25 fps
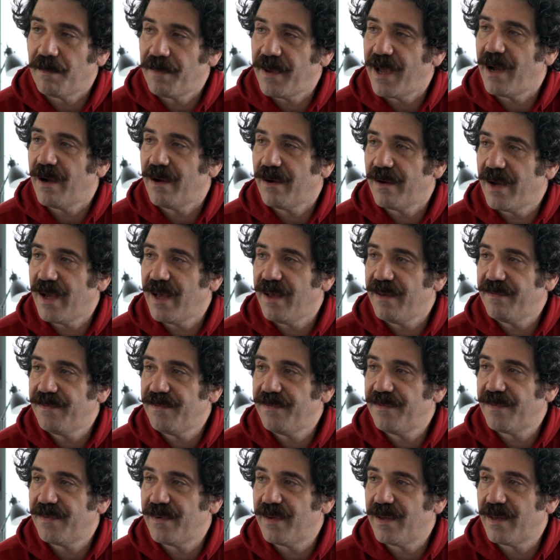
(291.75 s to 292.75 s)

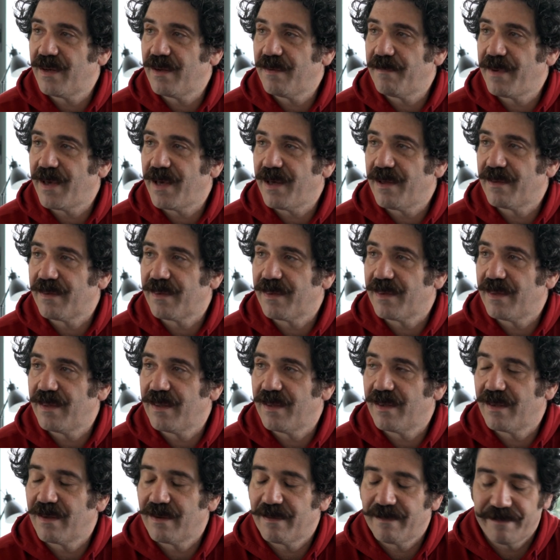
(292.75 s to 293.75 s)
paragraph and about
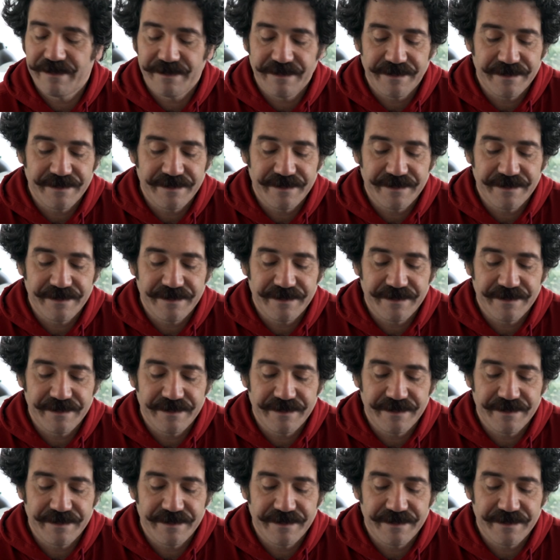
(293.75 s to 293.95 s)
the